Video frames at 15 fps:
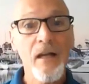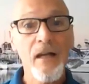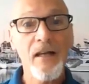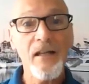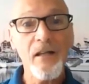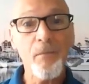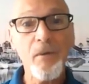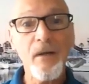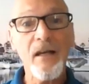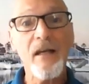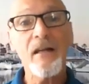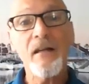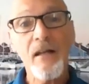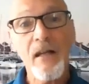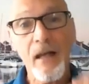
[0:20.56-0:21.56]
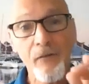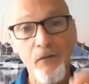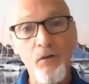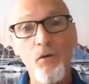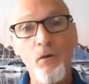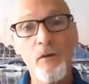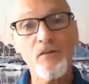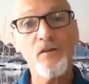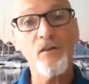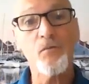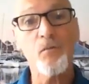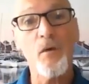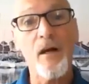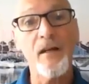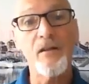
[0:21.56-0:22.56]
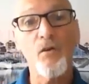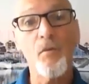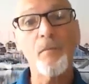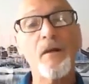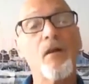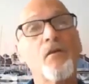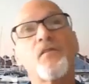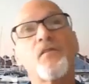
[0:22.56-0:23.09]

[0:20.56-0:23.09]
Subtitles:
in a bit, if you do it just right, you'll be able